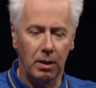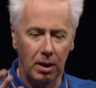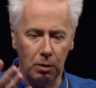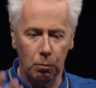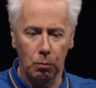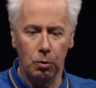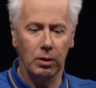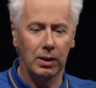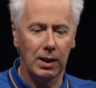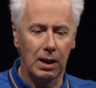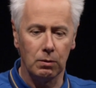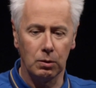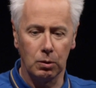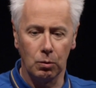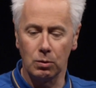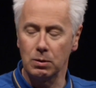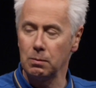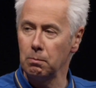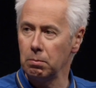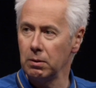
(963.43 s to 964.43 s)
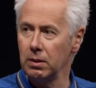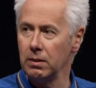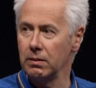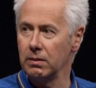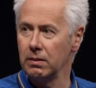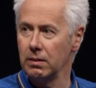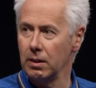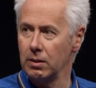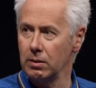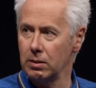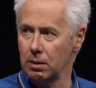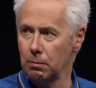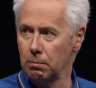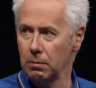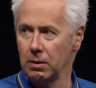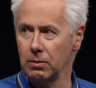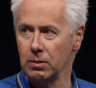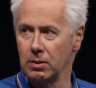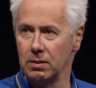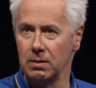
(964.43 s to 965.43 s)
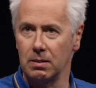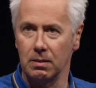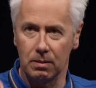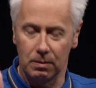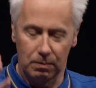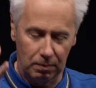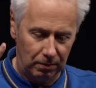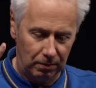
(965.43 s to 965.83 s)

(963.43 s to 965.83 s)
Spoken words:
I work outdoors in Britain. It's the most